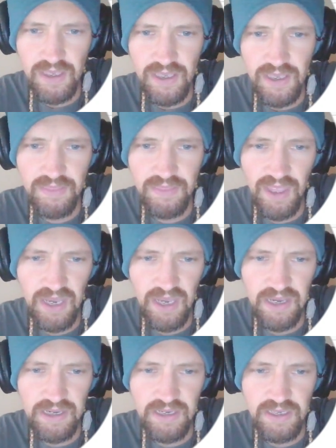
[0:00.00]
And
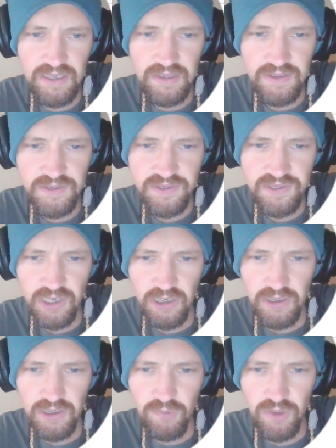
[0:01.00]
then this is the
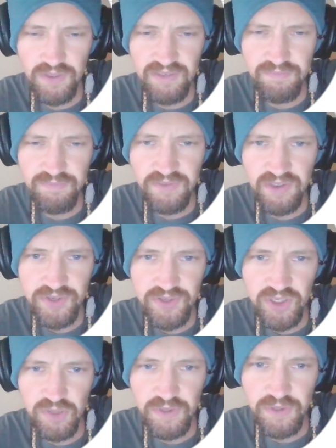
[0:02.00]
current one they've moved
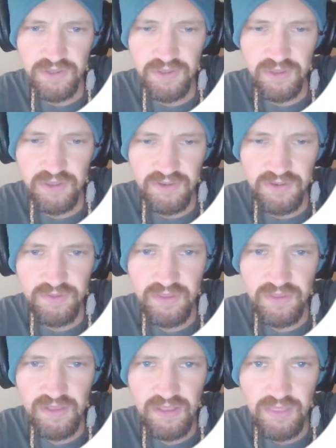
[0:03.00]
into, but the
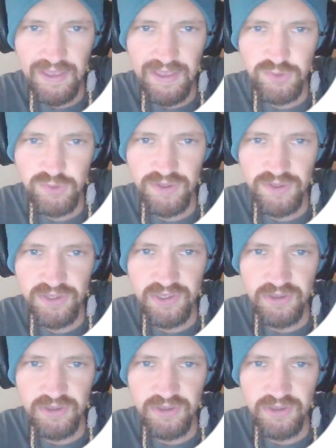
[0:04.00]
last one still